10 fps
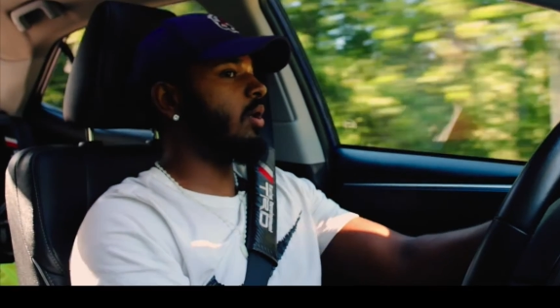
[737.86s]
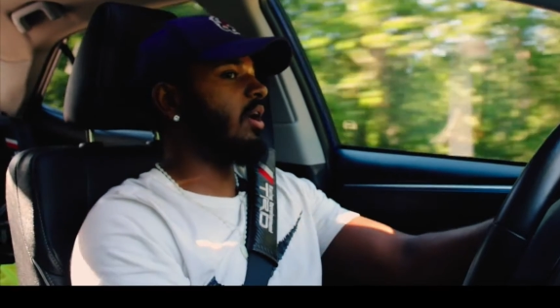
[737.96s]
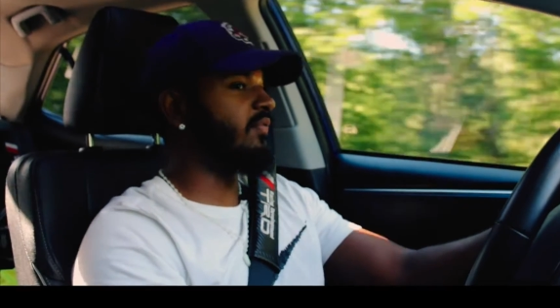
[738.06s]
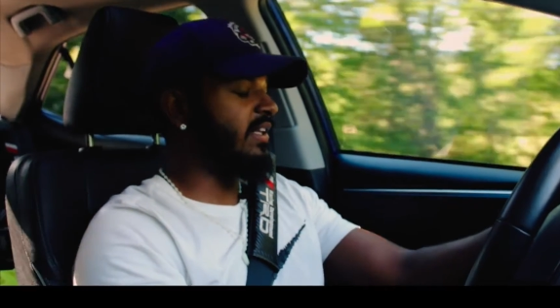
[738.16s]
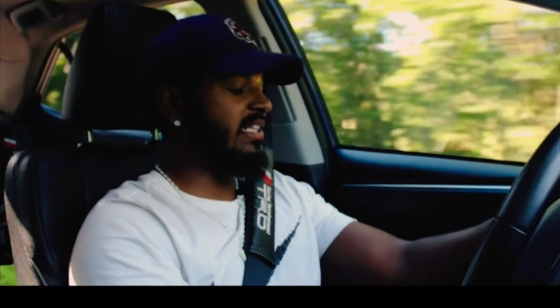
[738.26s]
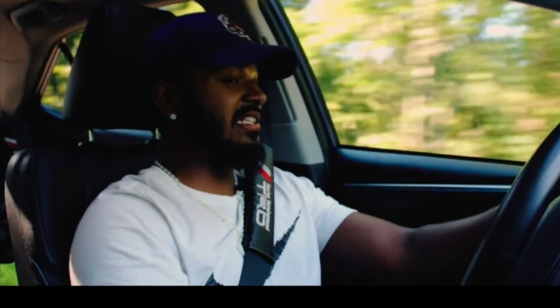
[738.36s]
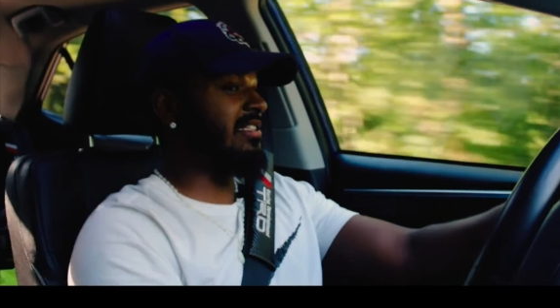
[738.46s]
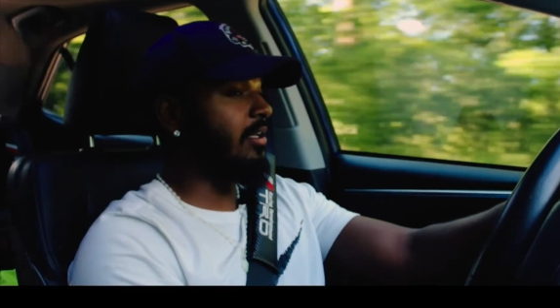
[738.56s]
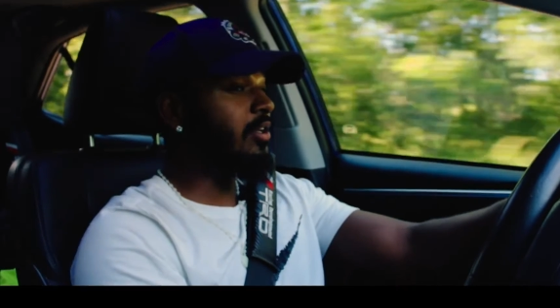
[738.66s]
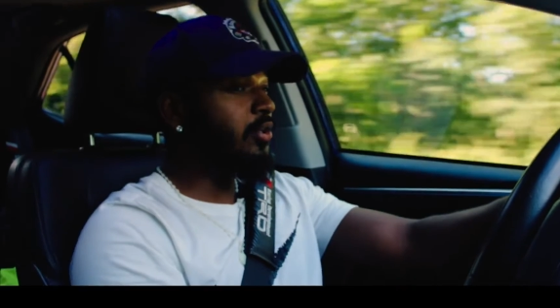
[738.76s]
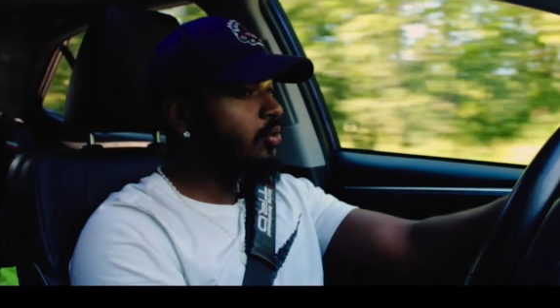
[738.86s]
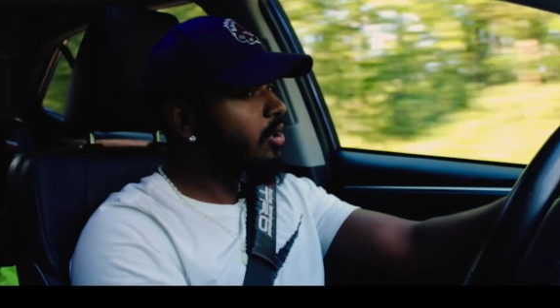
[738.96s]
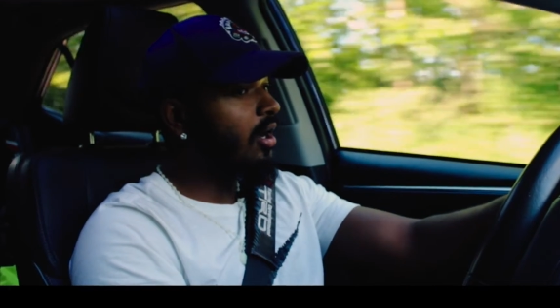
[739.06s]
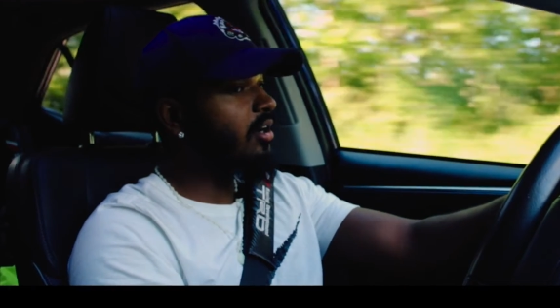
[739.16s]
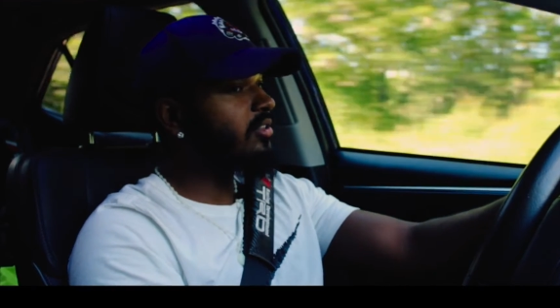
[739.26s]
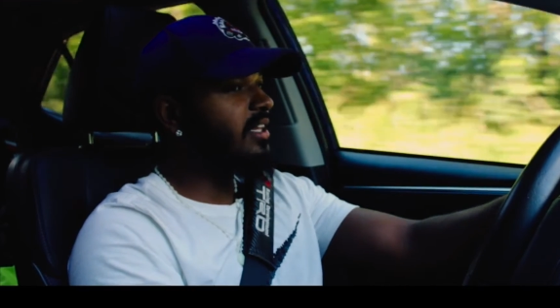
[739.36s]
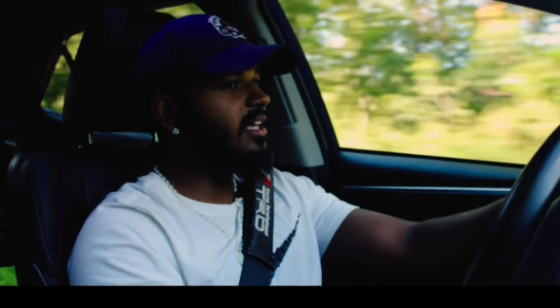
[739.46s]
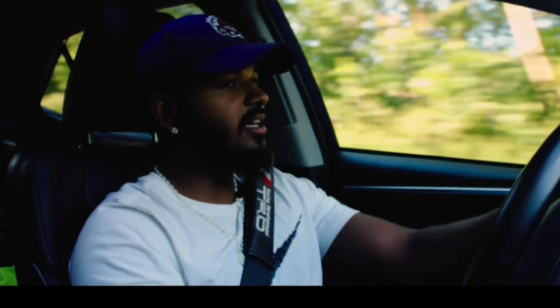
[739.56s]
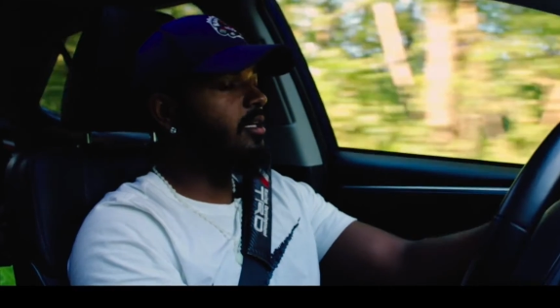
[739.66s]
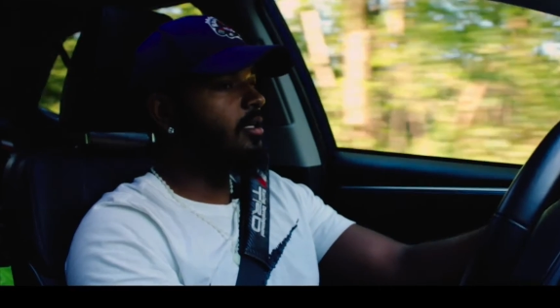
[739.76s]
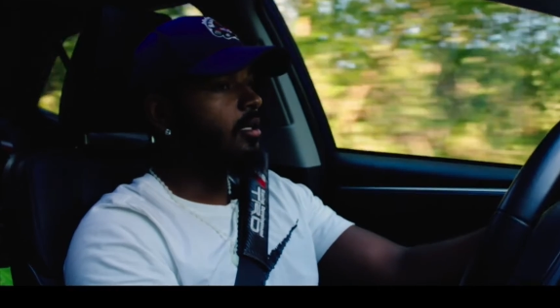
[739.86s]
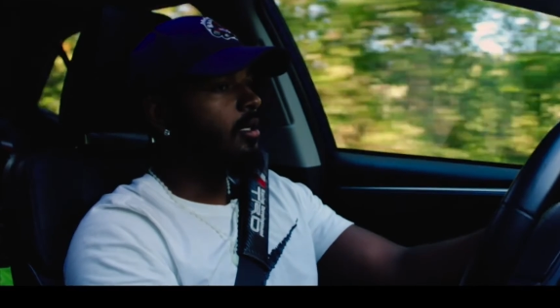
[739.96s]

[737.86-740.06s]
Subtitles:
if this is a new car thing,